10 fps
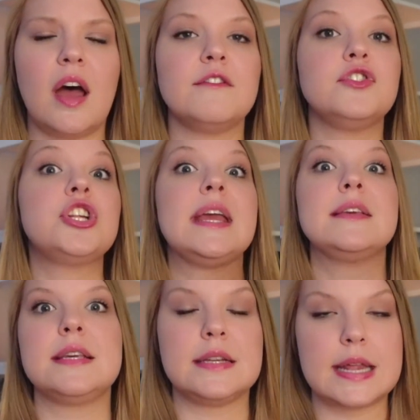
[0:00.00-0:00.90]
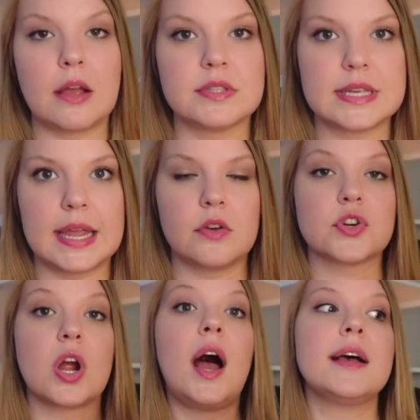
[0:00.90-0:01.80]
of chasing down
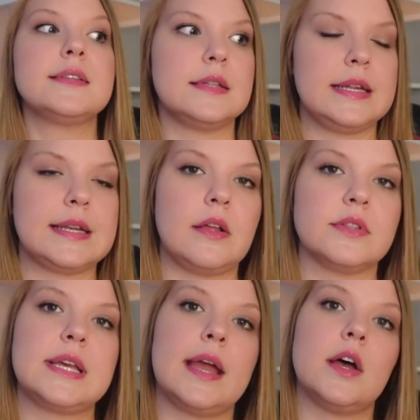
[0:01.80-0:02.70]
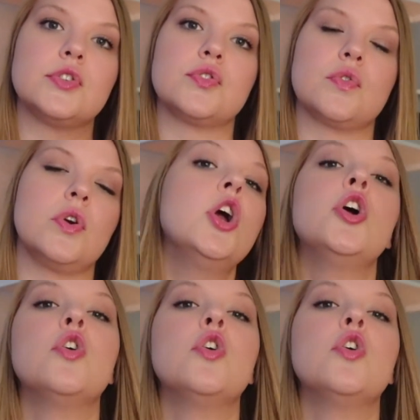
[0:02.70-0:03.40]
sales or hustling down sales through